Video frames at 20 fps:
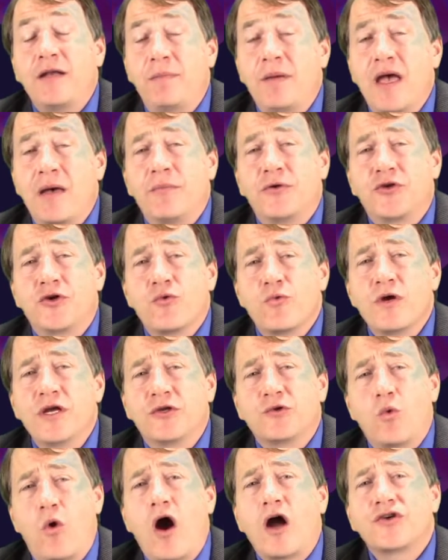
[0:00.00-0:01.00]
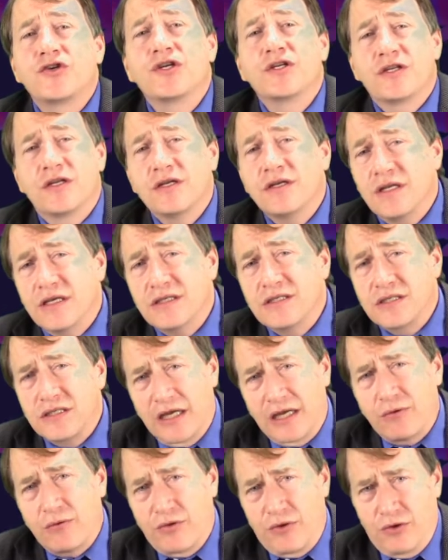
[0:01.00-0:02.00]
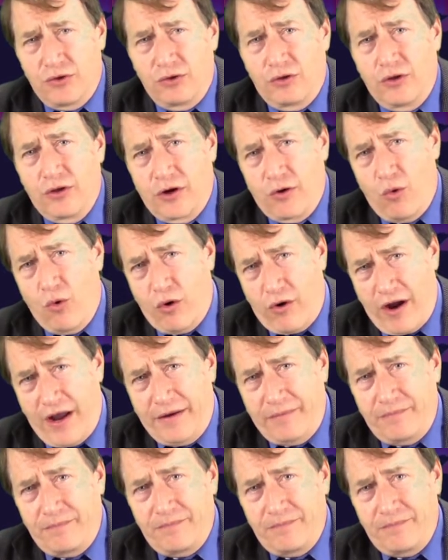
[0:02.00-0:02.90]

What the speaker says: be able to reach Washington, D.C. with a nuclear warhead.